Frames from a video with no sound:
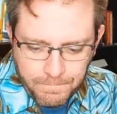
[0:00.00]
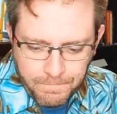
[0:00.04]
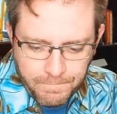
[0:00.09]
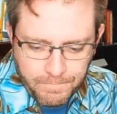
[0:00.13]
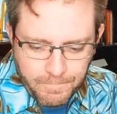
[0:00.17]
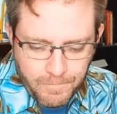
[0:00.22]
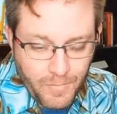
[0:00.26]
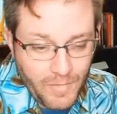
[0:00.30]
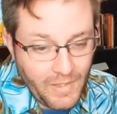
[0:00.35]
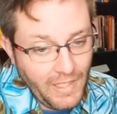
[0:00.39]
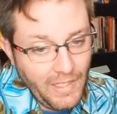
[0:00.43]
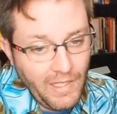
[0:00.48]
I
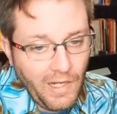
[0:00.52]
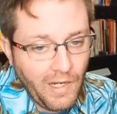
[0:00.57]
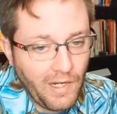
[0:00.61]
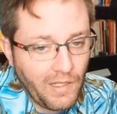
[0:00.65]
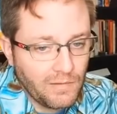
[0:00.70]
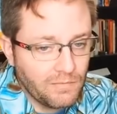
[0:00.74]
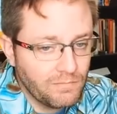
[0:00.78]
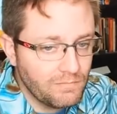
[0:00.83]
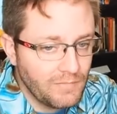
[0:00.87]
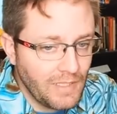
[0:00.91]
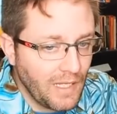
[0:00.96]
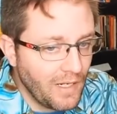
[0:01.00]
don't
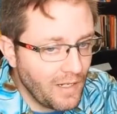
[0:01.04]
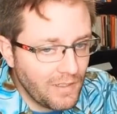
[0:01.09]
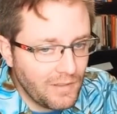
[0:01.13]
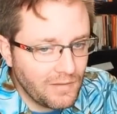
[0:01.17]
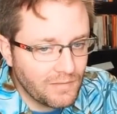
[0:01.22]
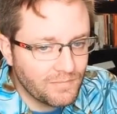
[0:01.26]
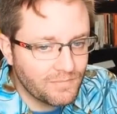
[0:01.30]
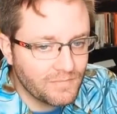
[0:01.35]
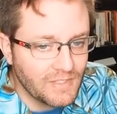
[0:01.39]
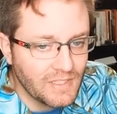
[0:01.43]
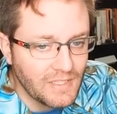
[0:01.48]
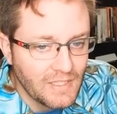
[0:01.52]
know. I don't
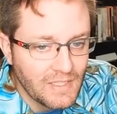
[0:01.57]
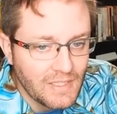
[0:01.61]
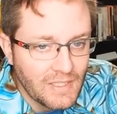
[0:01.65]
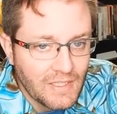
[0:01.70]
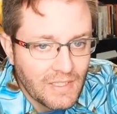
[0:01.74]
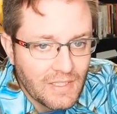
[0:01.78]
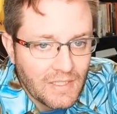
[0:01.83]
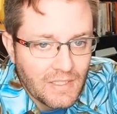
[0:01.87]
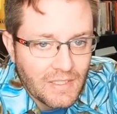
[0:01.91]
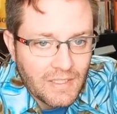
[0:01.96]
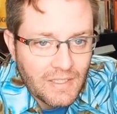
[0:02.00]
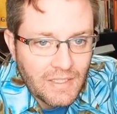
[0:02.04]
know.
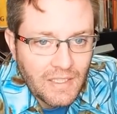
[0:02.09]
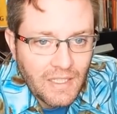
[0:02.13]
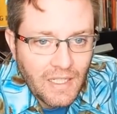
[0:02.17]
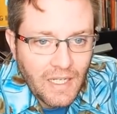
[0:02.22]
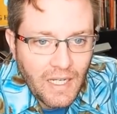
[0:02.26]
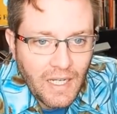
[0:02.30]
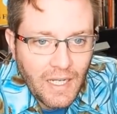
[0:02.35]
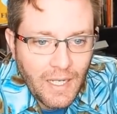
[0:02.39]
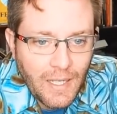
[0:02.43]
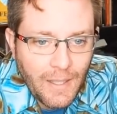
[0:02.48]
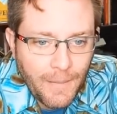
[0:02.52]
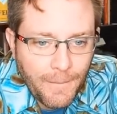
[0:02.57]

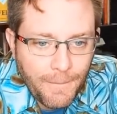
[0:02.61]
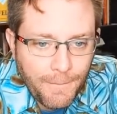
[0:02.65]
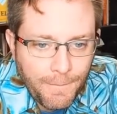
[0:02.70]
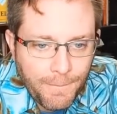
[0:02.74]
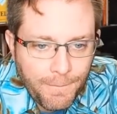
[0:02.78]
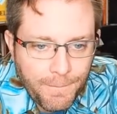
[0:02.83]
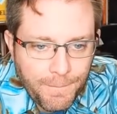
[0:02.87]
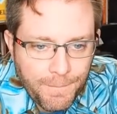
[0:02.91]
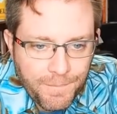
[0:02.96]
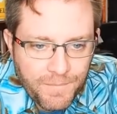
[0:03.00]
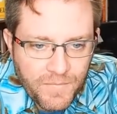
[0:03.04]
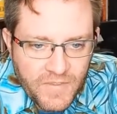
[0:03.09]

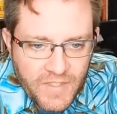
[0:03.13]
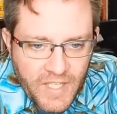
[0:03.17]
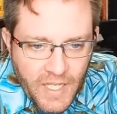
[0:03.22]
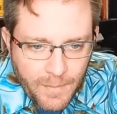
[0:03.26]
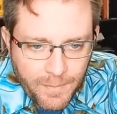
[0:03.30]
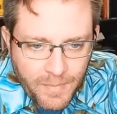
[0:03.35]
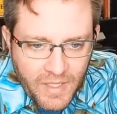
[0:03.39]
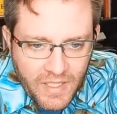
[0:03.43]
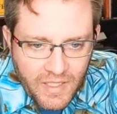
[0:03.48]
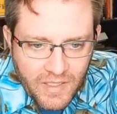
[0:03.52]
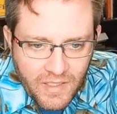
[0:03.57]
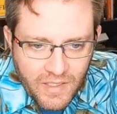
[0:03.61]
Um,
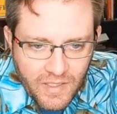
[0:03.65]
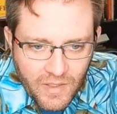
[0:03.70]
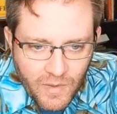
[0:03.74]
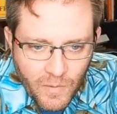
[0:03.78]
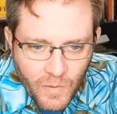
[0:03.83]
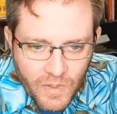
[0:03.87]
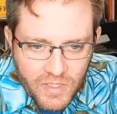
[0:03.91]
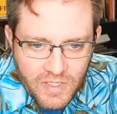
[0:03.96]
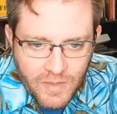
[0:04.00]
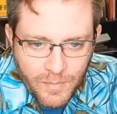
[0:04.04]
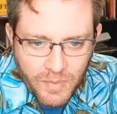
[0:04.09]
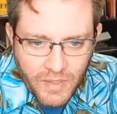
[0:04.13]
Deck P,
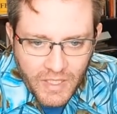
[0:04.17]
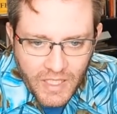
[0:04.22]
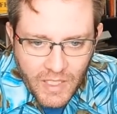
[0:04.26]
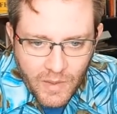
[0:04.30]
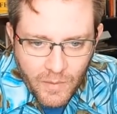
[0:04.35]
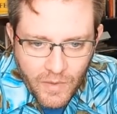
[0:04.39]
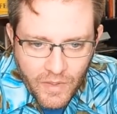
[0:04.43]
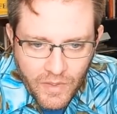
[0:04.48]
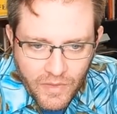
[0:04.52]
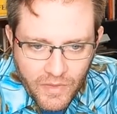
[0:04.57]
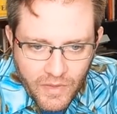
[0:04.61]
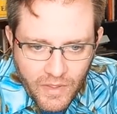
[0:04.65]
what's the play
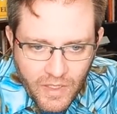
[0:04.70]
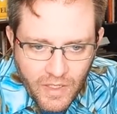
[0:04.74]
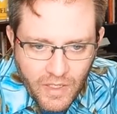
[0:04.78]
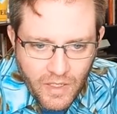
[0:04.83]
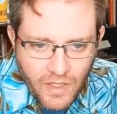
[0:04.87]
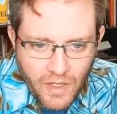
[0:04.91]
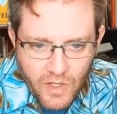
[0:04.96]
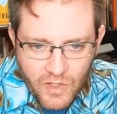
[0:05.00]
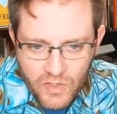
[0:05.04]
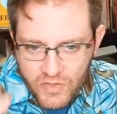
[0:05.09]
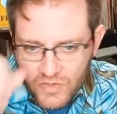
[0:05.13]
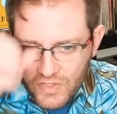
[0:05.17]
with uh,
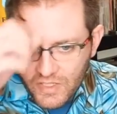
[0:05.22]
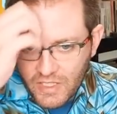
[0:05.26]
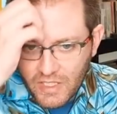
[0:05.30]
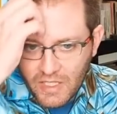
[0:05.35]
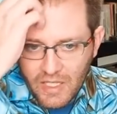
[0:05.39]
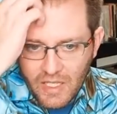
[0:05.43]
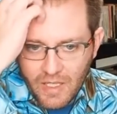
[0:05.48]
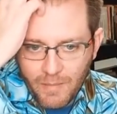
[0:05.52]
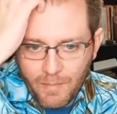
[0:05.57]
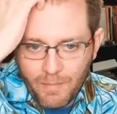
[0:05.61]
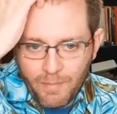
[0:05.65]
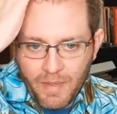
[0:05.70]
RC
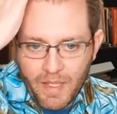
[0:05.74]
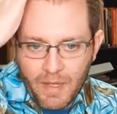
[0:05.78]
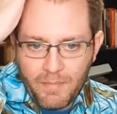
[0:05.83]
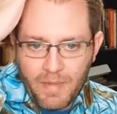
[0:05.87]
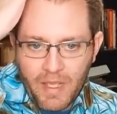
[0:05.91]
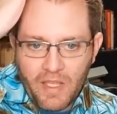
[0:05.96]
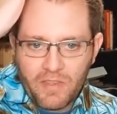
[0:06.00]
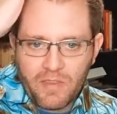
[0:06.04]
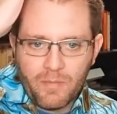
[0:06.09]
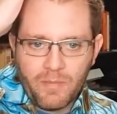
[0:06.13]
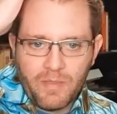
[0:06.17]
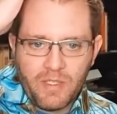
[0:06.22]
and Bed
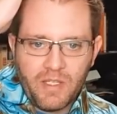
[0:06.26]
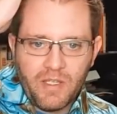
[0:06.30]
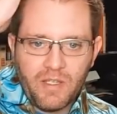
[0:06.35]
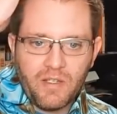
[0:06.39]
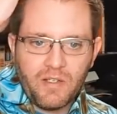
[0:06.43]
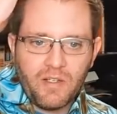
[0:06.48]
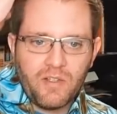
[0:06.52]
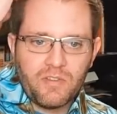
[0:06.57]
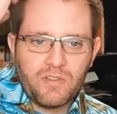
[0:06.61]
Bath & Beyond?